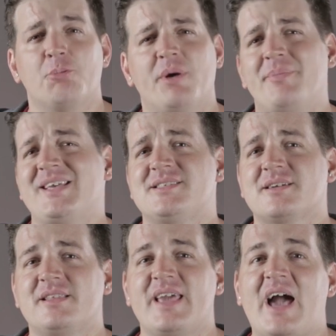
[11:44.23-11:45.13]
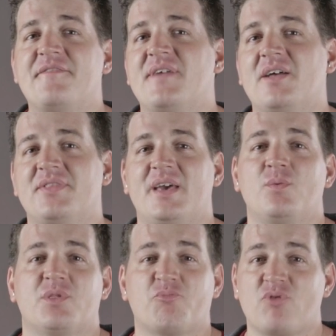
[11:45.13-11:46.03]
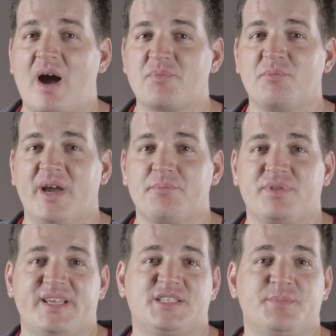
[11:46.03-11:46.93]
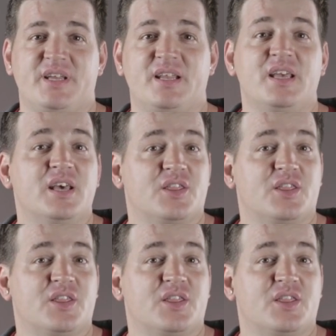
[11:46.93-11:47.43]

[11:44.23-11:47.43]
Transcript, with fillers: But basically, I found that with proper mic placement,